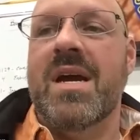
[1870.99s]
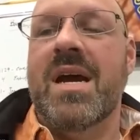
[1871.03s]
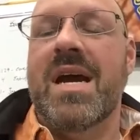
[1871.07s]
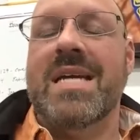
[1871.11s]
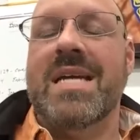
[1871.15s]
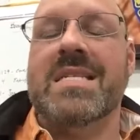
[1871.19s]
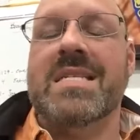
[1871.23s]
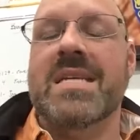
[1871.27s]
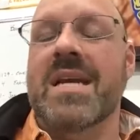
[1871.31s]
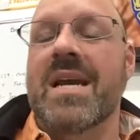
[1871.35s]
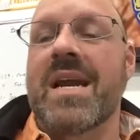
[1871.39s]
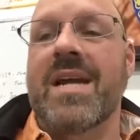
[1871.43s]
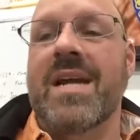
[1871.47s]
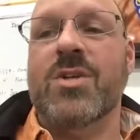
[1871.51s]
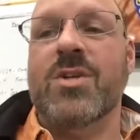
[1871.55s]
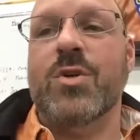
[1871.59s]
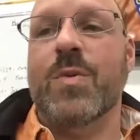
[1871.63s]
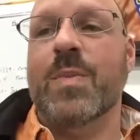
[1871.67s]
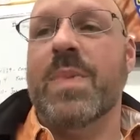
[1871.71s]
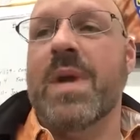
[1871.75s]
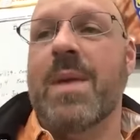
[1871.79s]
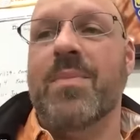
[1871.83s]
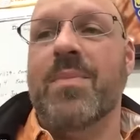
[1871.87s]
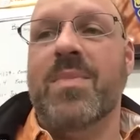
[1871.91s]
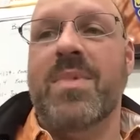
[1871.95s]
I said, an extra
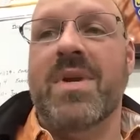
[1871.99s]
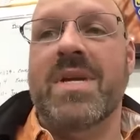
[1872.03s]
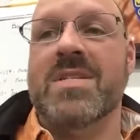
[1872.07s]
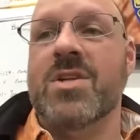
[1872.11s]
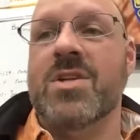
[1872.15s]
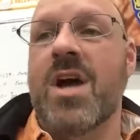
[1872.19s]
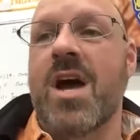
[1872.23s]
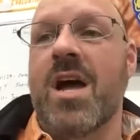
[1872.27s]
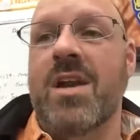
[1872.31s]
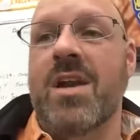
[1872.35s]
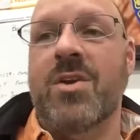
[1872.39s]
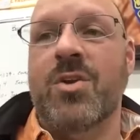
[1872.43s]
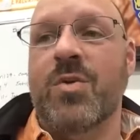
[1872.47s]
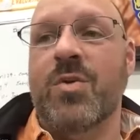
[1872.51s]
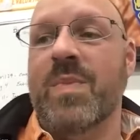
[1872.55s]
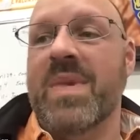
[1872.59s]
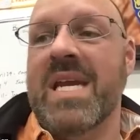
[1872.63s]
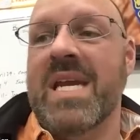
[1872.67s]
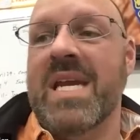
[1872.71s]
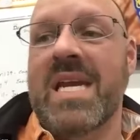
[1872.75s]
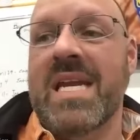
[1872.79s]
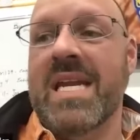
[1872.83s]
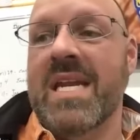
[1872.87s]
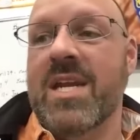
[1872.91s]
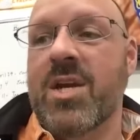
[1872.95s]
prep does not do
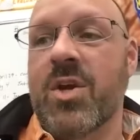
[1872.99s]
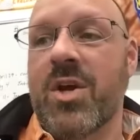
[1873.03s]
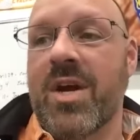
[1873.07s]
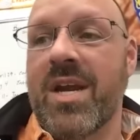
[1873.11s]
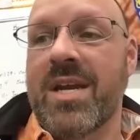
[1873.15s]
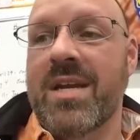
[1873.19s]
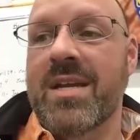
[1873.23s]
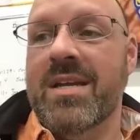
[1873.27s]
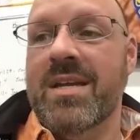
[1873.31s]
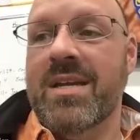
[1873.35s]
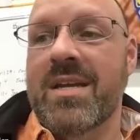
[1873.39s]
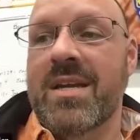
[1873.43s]
me any good,